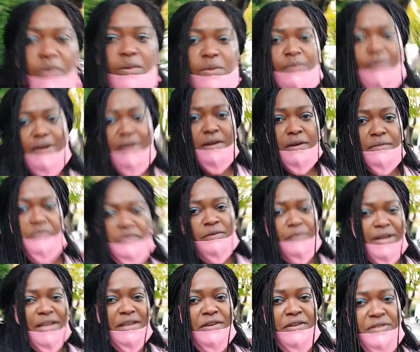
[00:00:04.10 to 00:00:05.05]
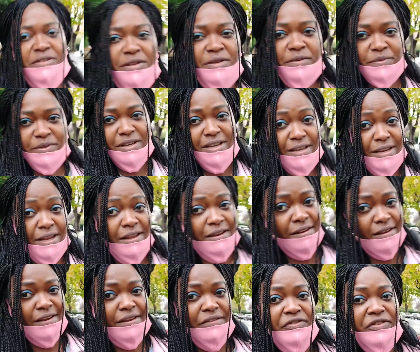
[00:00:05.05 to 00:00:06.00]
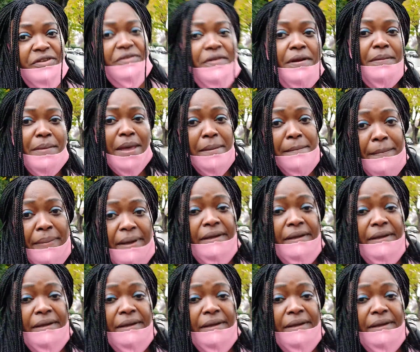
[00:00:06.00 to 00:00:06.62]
Welcome to my YouTube channel. If you remember,